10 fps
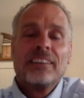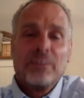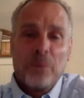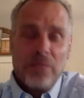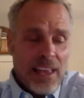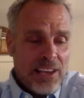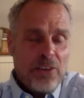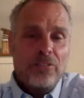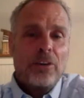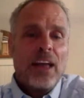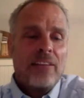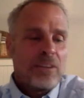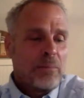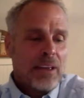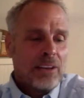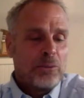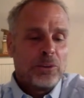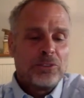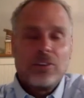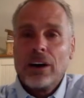Well, thank you for having me. It
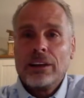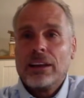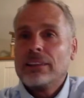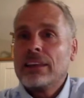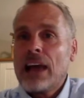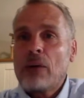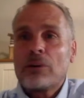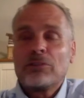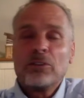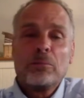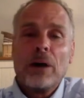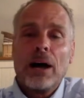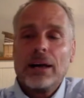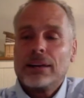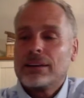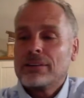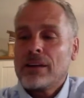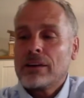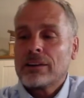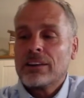was fun, and the hour flew by, and
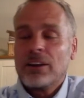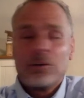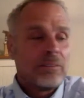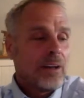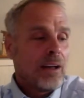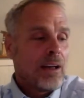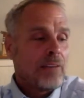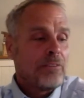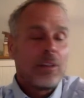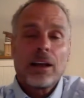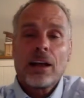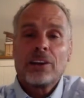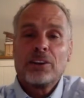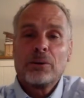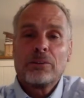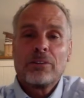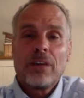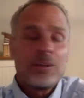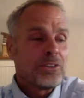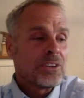I, you know, I, I feel like I could do it for
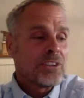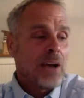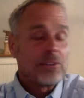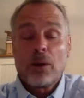another six hours.